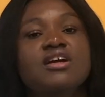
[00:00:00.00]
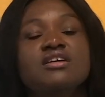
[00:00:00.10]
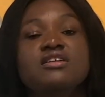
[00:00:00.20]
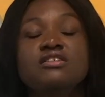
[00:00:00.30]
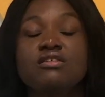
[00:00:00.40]

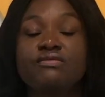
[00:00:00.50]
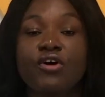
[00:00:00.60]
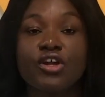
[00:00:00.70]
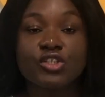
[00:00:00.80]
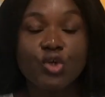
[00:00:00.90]
So for
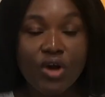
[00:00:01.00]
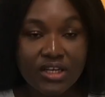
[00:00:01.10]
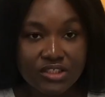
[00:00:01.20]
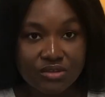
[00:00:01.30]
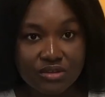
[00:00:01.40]
your
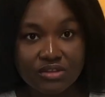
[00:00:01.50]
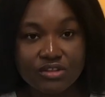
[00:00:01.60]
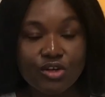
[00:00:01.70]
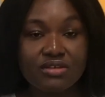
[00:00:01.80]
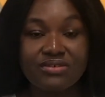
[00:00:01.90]
toiletries,
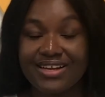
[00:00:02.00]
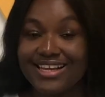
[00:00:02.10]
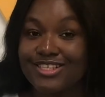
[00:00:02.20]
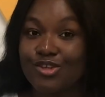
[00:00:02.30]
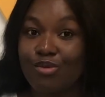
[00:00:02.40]
don't
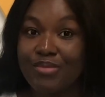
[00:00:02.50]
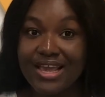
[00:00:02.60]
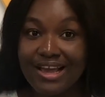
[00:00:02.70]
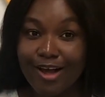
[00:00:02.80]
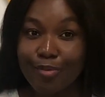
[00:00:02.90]
forget your
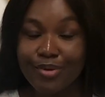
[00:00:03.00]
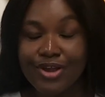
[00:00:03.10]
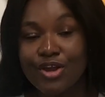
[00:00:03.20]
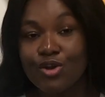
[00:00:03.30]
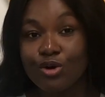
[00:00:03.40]
makeup,
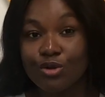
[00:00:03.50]
your